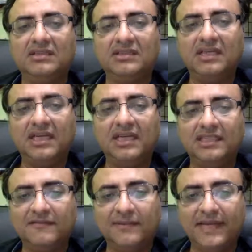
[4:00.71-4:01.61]
this
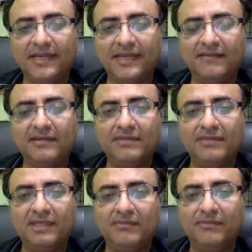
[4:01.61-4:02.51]
collective brain will
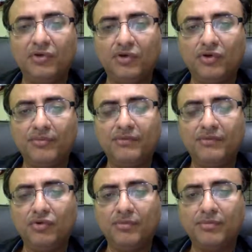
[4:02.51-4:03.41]
become more
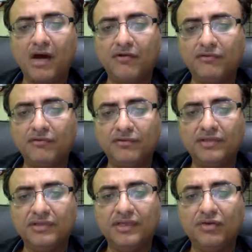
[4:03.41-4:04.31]
and more
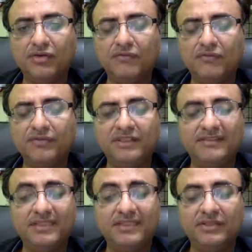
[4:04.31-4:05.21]
powerful, and hopefully, we
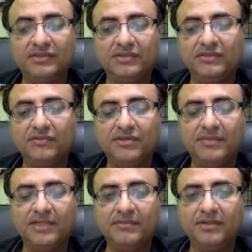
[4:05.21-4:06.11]
can use it for the
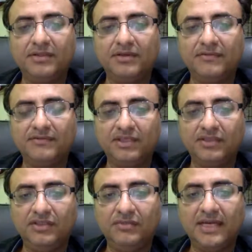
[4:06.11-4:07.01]
betterment of the
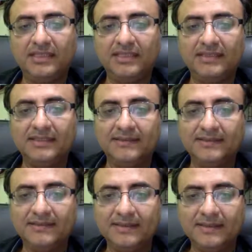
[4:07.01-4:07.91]
humanity.
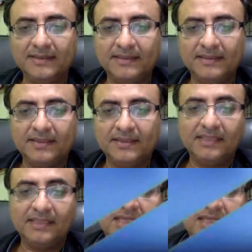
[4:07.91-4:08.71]
That's how